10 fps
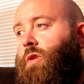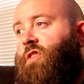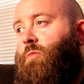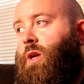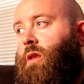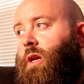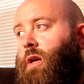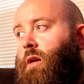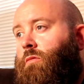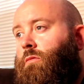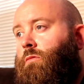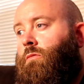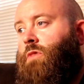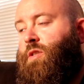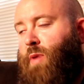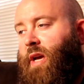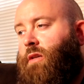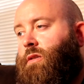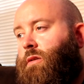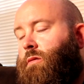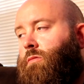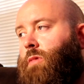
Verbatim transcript: give me the specs,